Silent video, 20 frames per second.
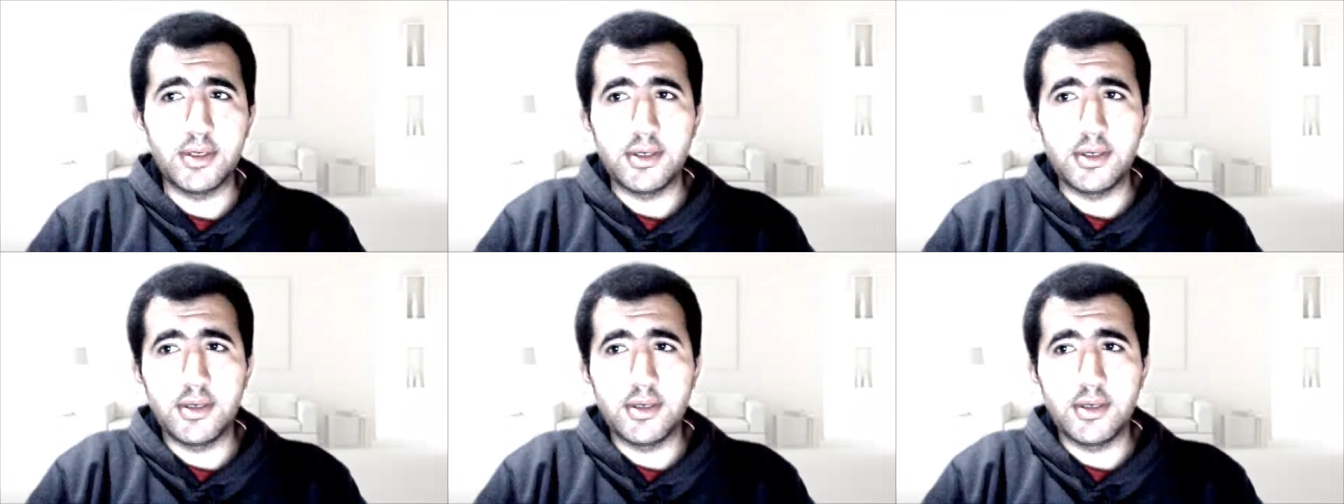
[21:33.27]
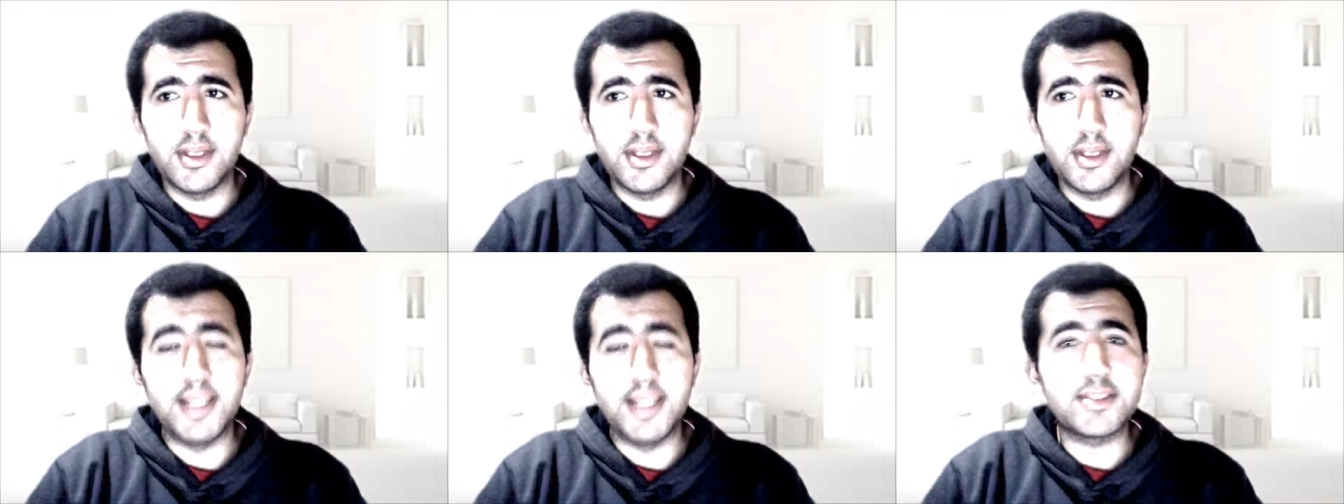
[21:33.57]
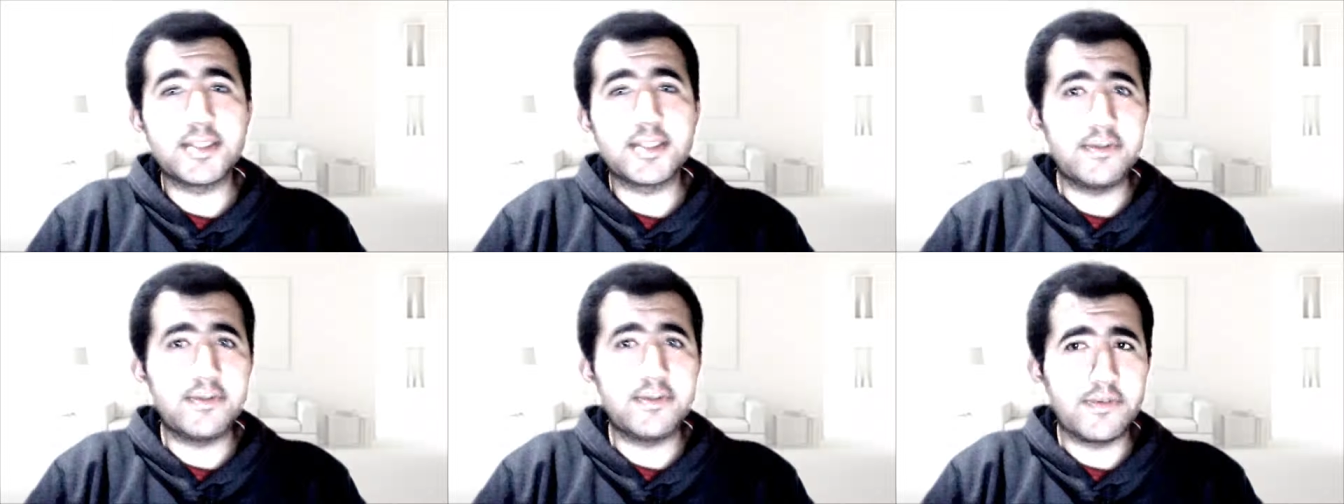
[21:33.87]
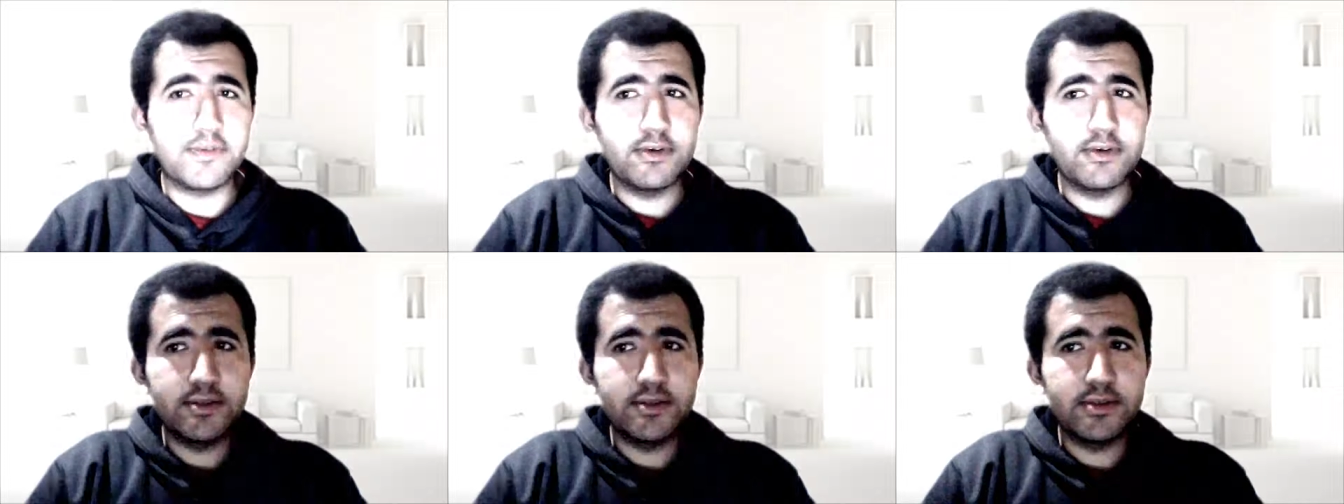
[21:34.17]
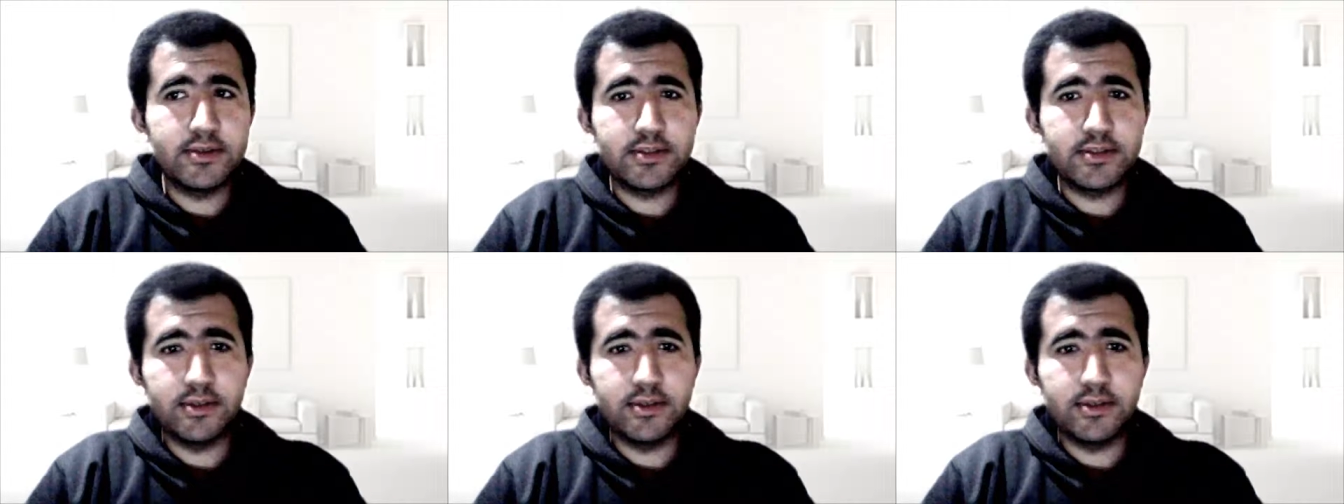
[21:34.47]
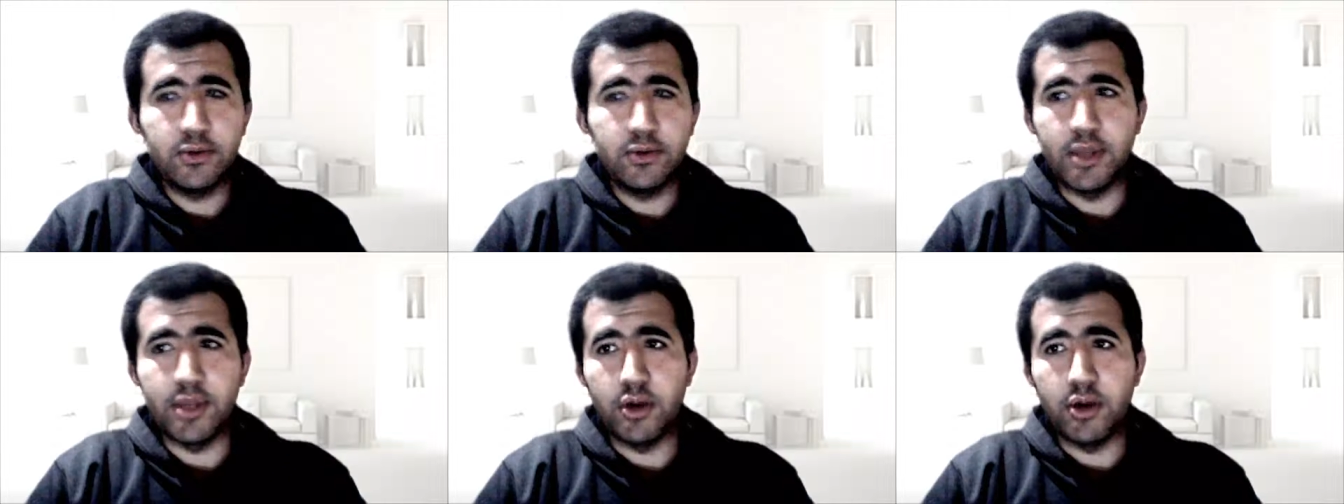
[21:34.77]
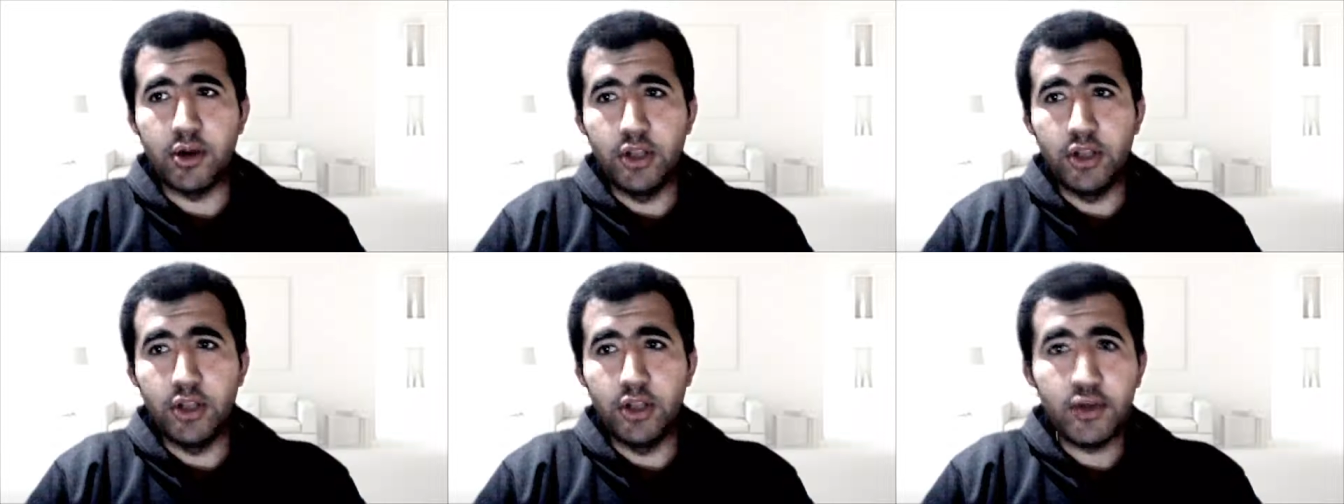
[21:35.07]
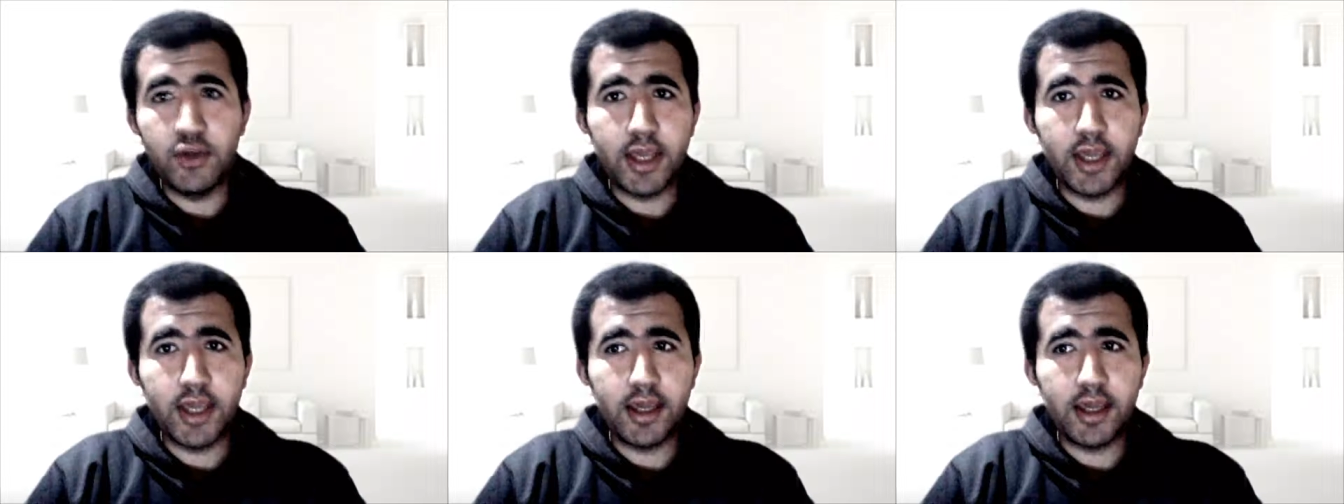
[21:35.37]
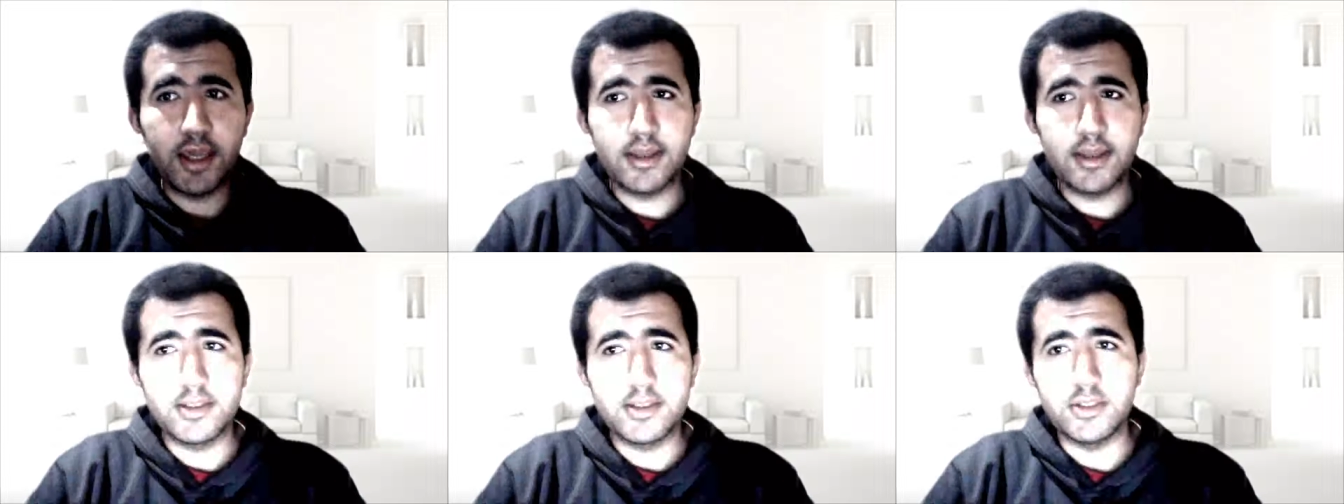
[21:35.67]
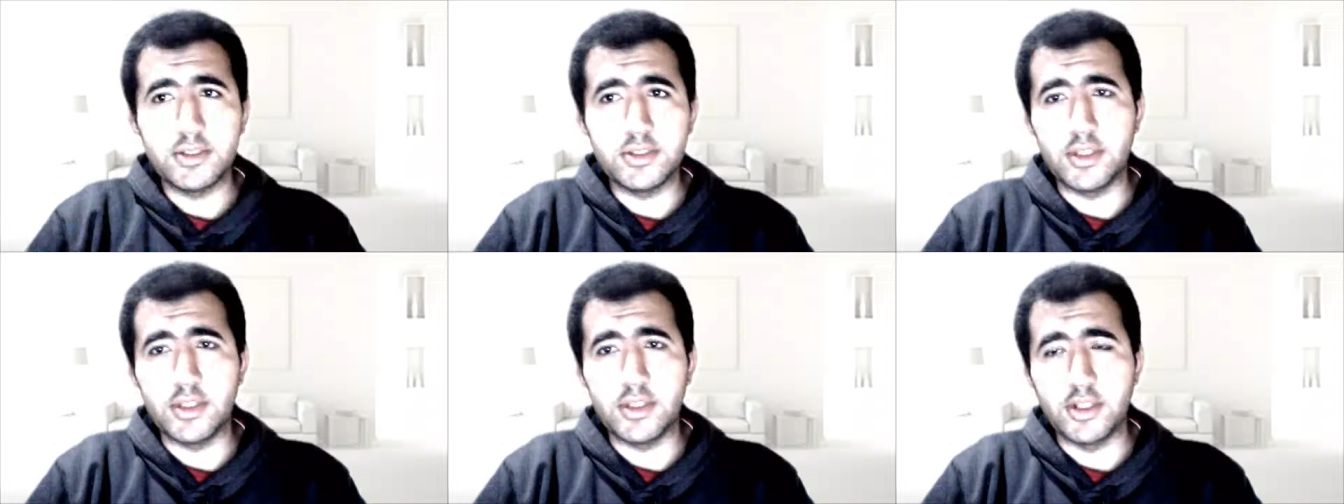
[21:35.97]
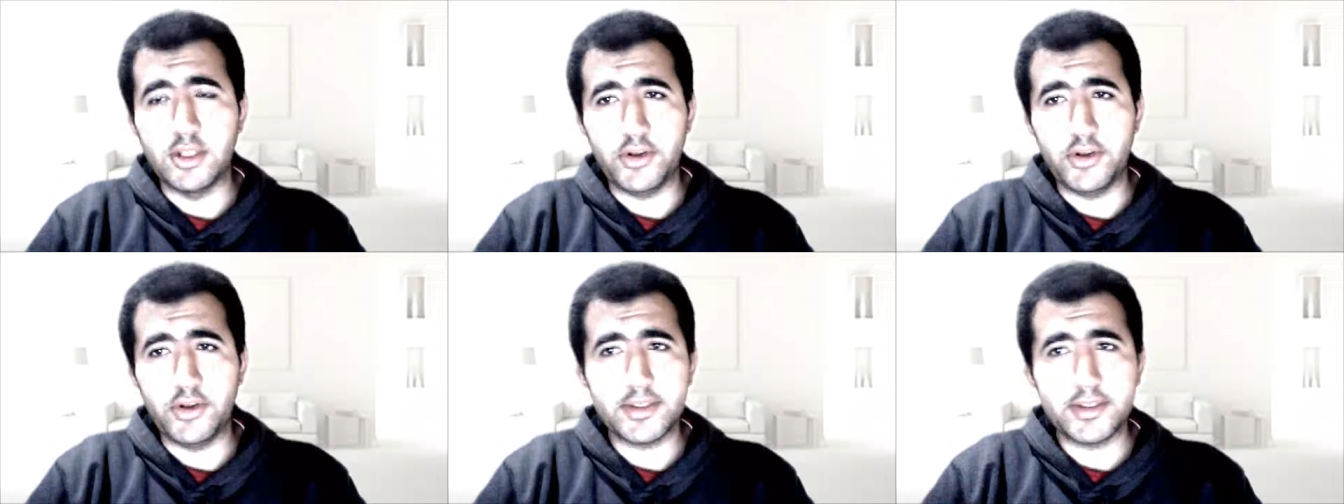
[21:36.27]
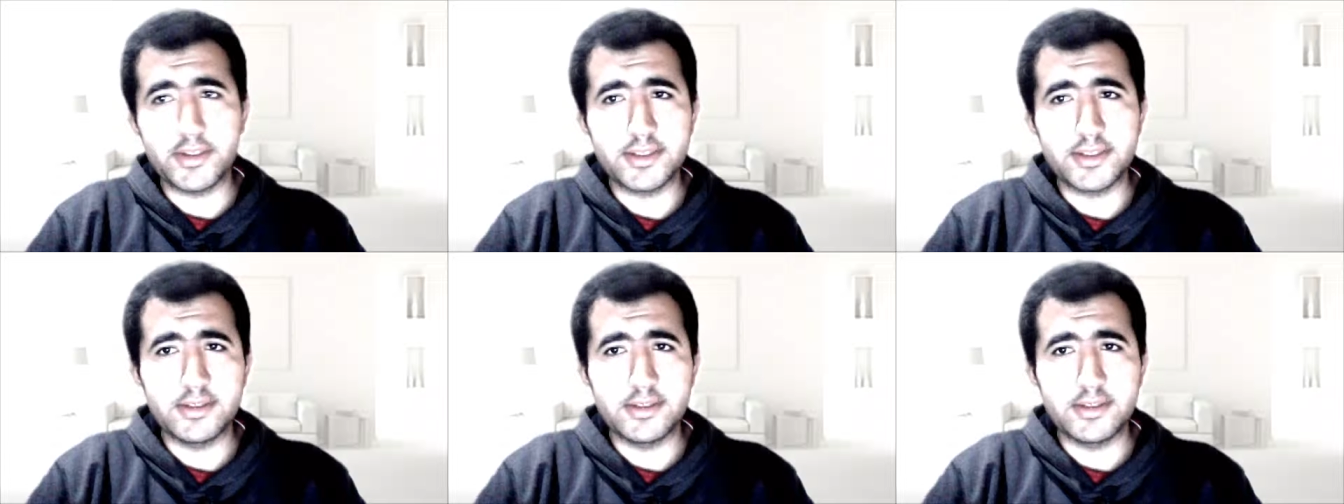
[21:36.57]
Listen first without looking to the lyrics.